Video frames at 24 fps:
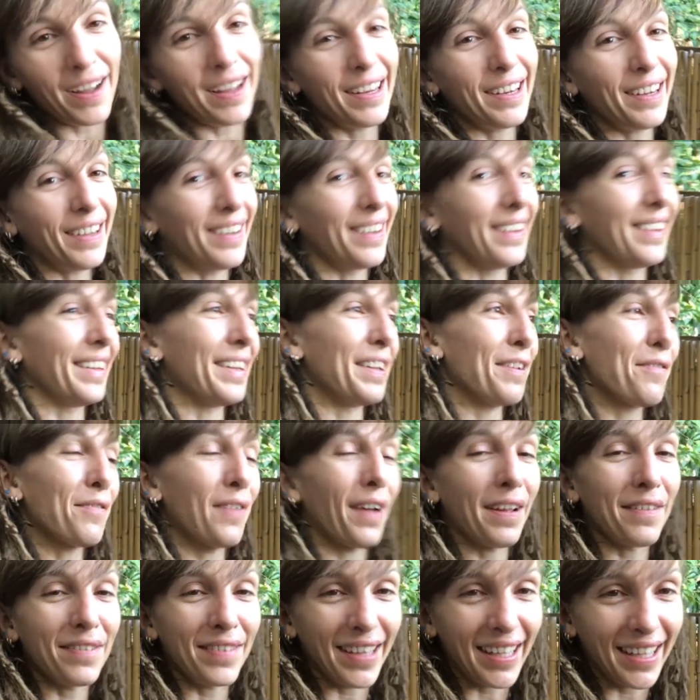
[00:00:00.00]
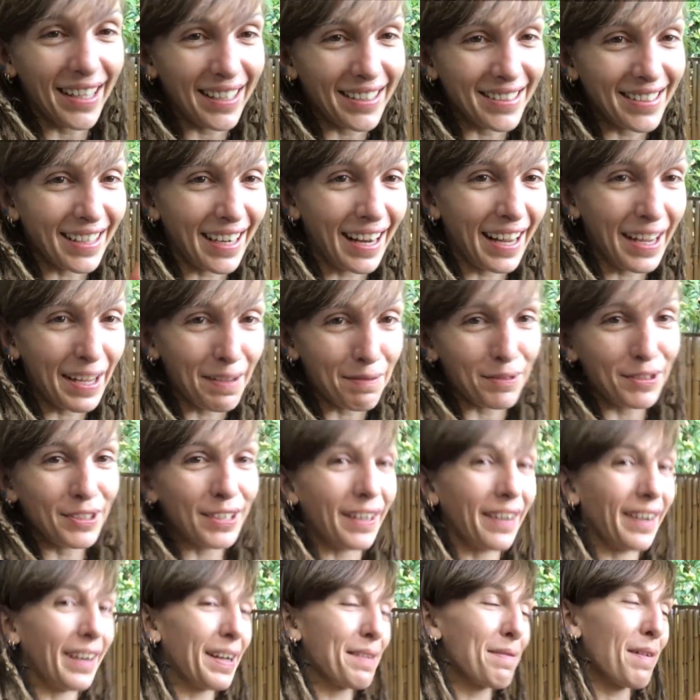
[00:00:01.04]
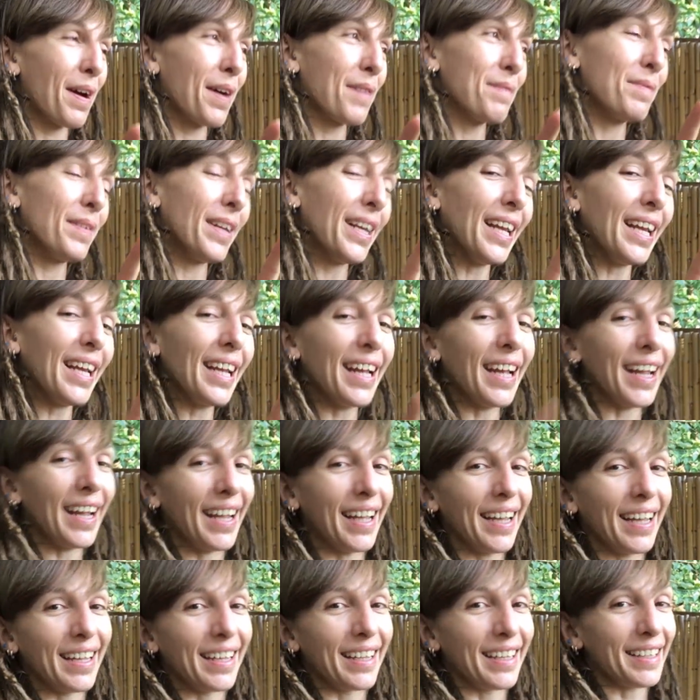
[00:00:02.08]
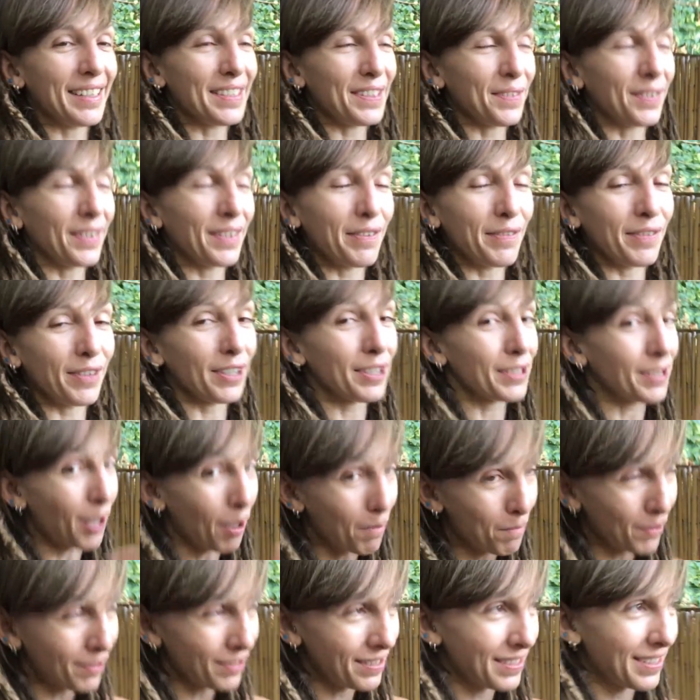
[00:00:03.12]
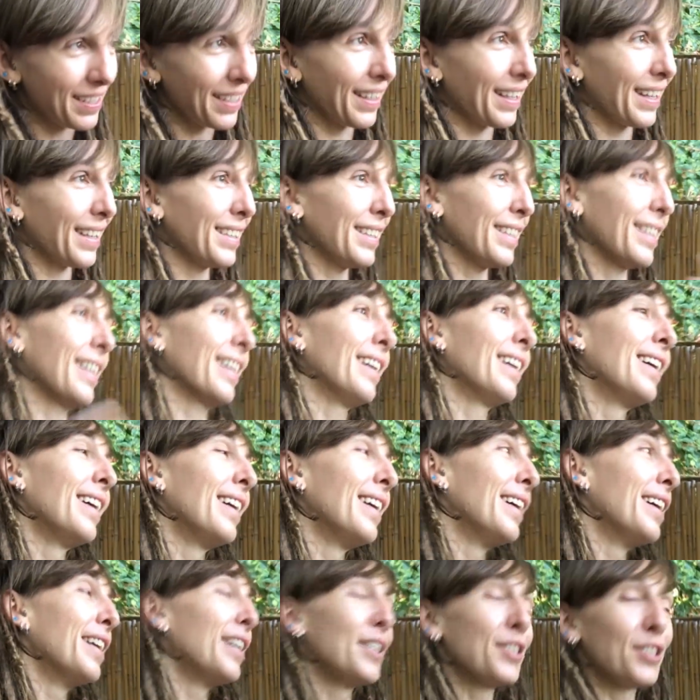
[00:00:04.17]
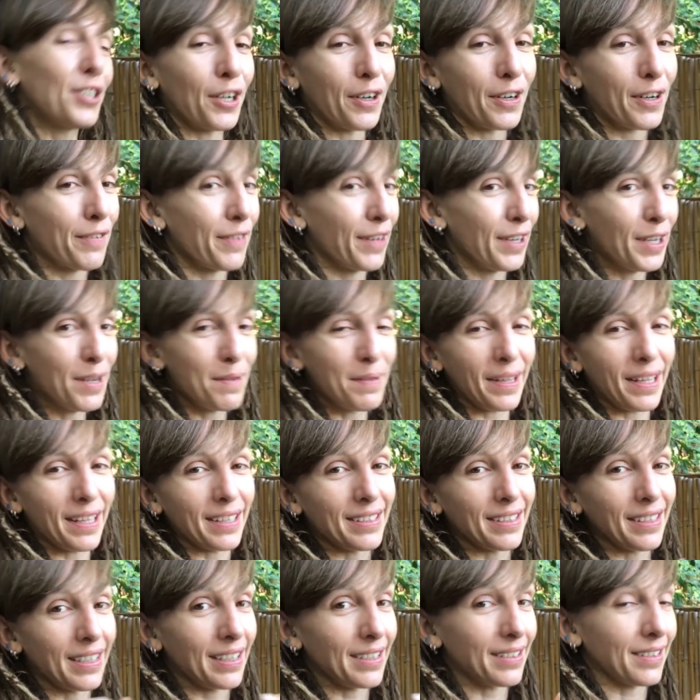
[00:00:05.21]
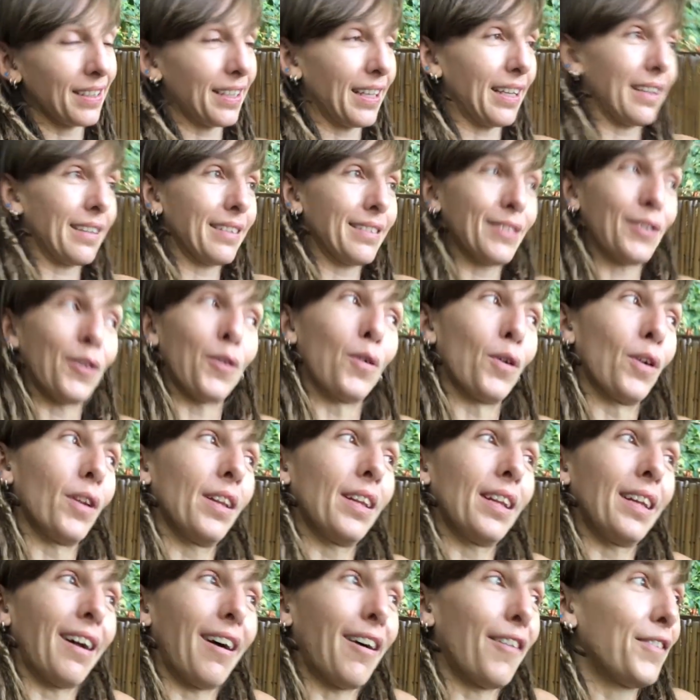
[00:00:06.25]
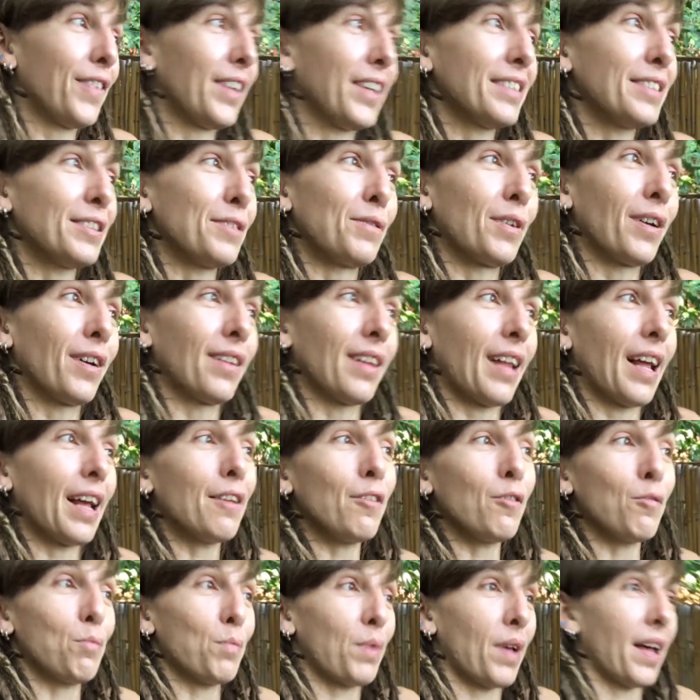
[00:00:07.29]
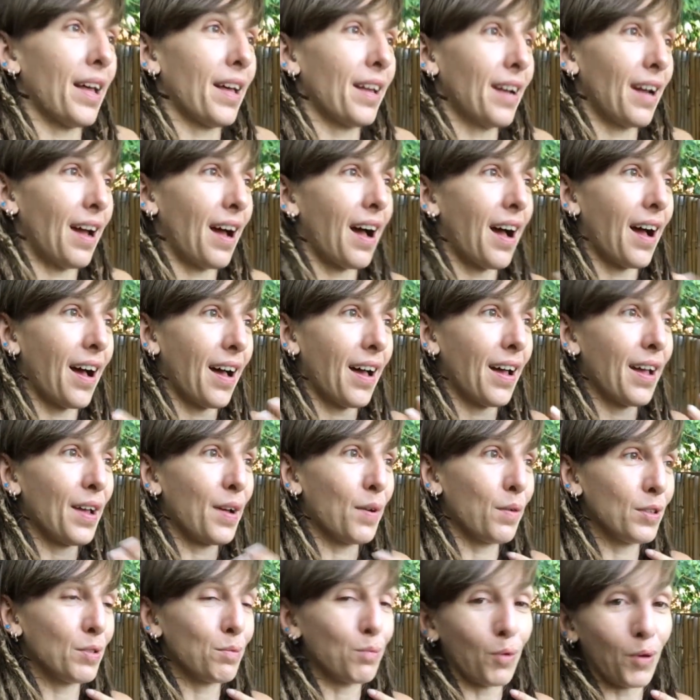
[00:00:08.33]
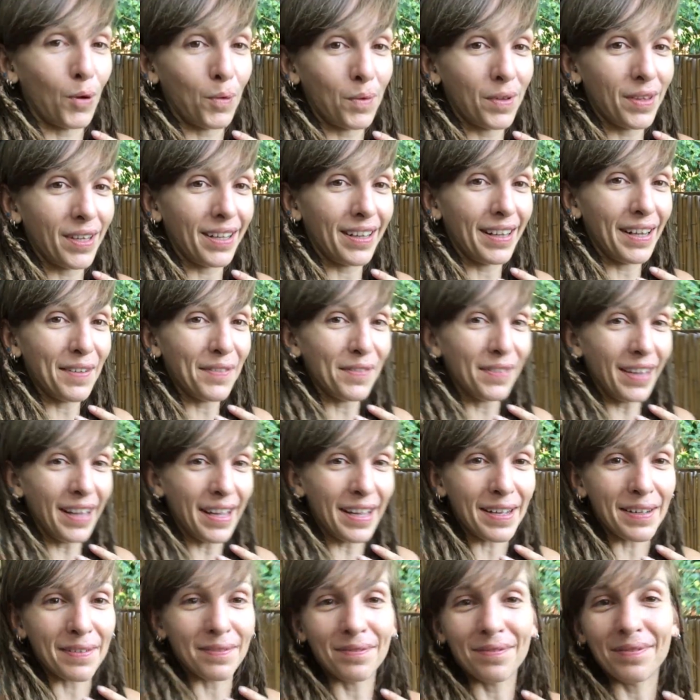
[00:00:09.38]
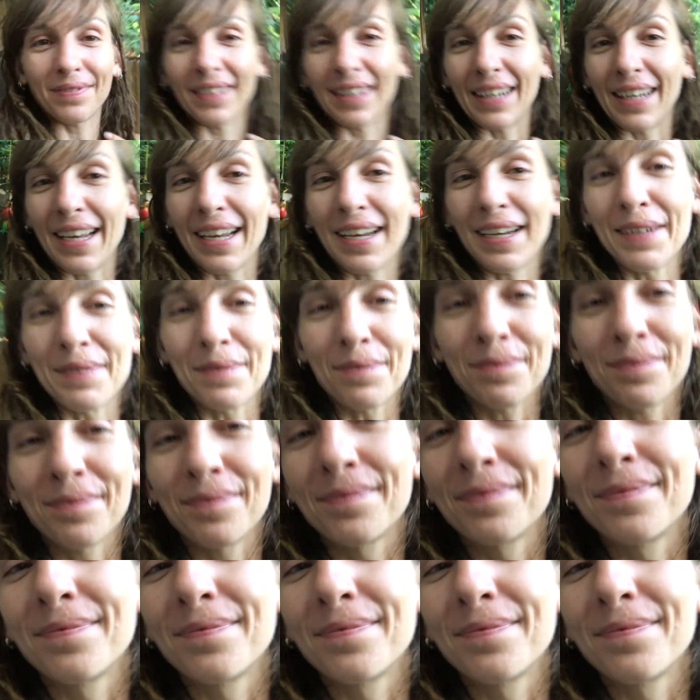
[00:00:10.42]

one on the five things that I am sharing about me, and this one feels almost silly to share in a video because it is like totally obvious in real life, but I was born with a cleft lip. Yep.